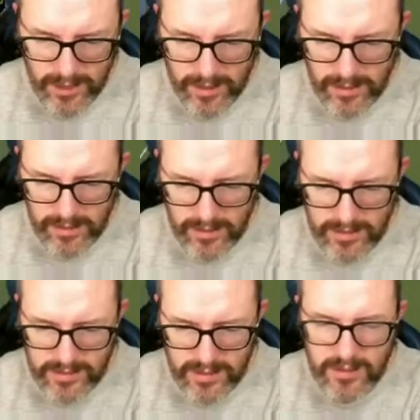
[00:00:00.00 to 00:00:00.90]
get
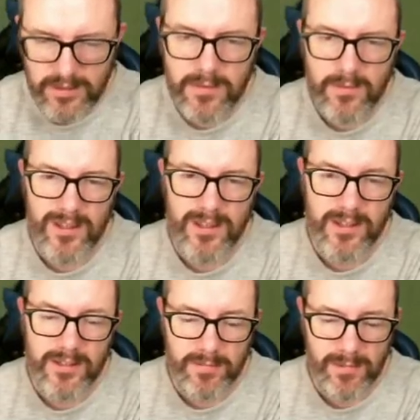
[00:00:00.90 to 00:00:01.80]
highlights starting with
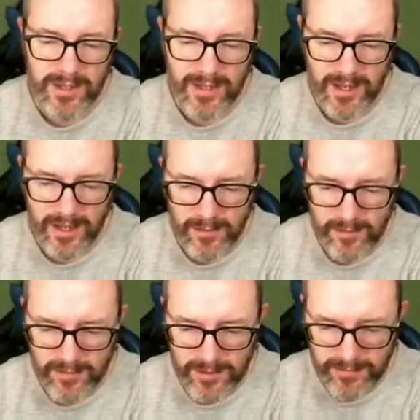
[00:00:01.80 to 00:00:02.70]
us playing it out
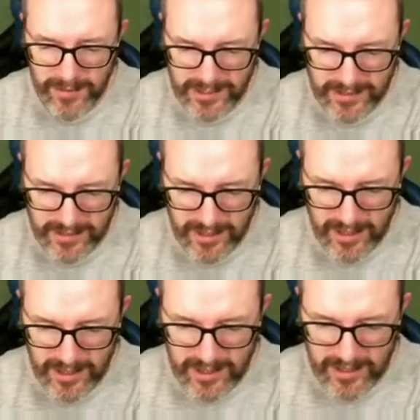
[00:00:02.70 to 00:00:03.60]
of defence.
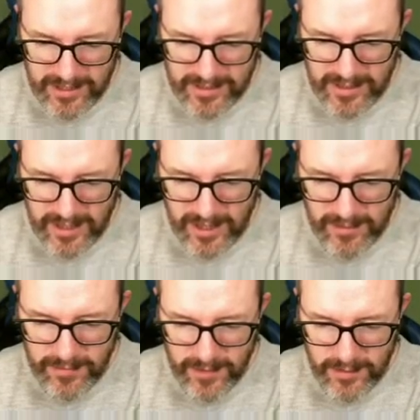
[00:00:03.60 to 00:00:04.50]
Let's see
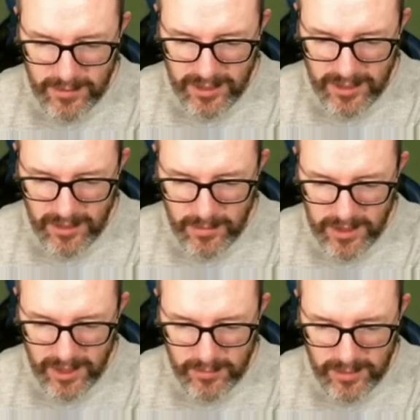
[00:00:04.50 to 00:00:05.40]
how far we can go
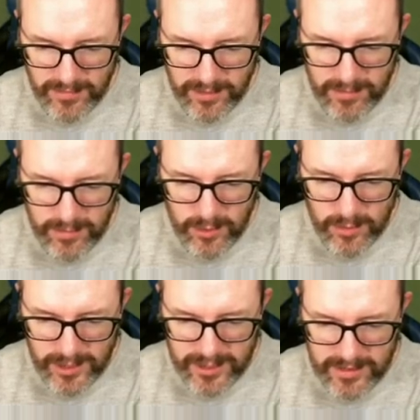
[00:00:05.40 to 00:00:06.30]
without giving the ball
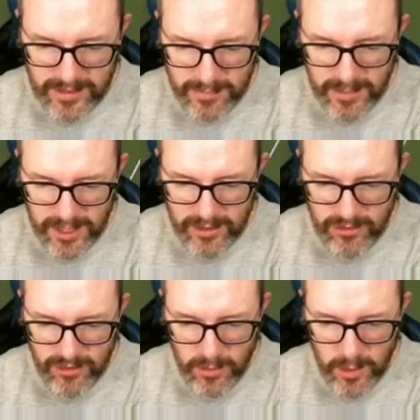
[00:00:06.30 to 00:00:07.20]
away this time.
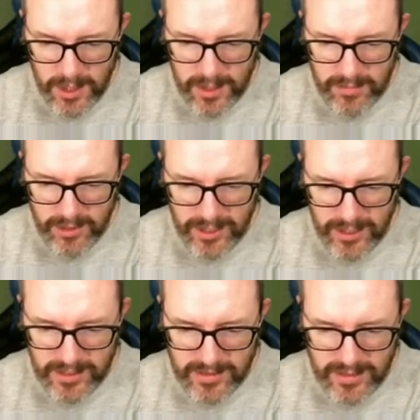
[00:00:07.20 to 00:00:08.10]
Castro
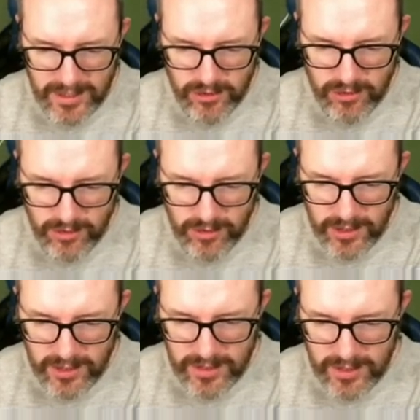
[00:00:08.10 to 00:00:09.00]
bringing it central.
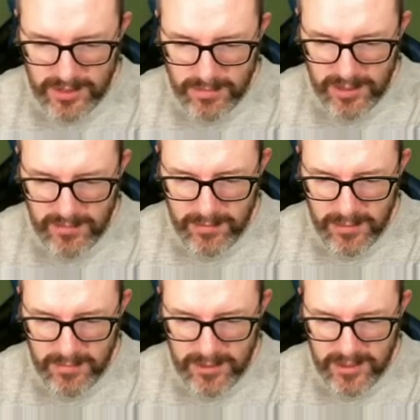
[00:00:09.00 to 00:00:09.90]
Nice play from
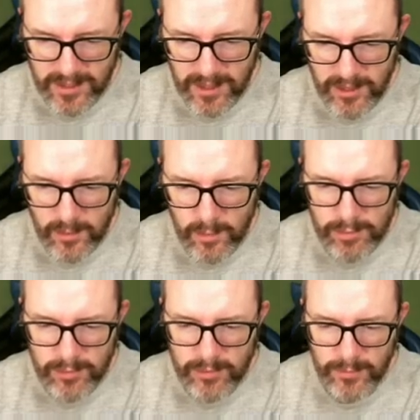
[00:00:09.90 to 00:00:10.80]
him into Carno.
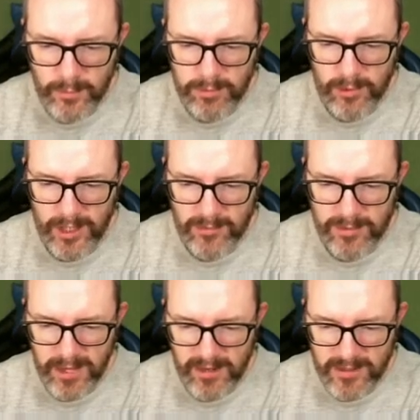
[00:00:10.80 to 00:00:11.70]
Beautiful ball out to
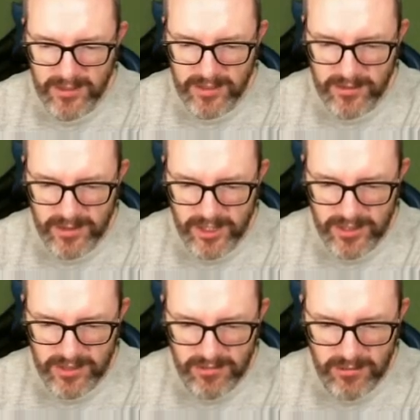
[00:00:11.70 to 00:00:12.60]
Perez. He's got the
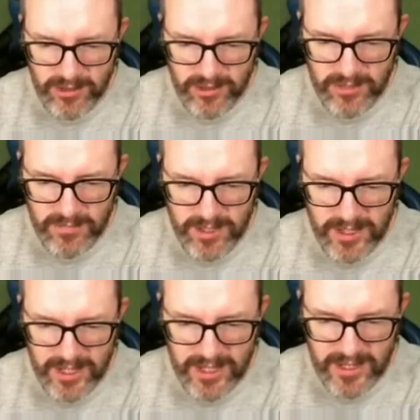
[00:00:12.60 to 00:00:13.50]
chance to cross
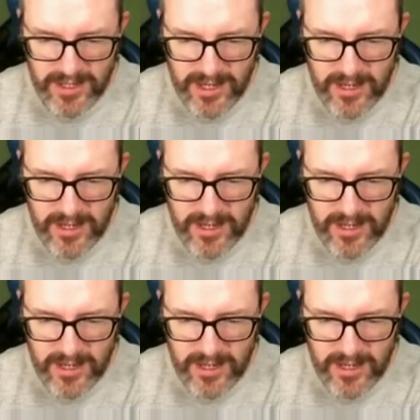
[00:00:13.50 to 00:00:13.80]
something in,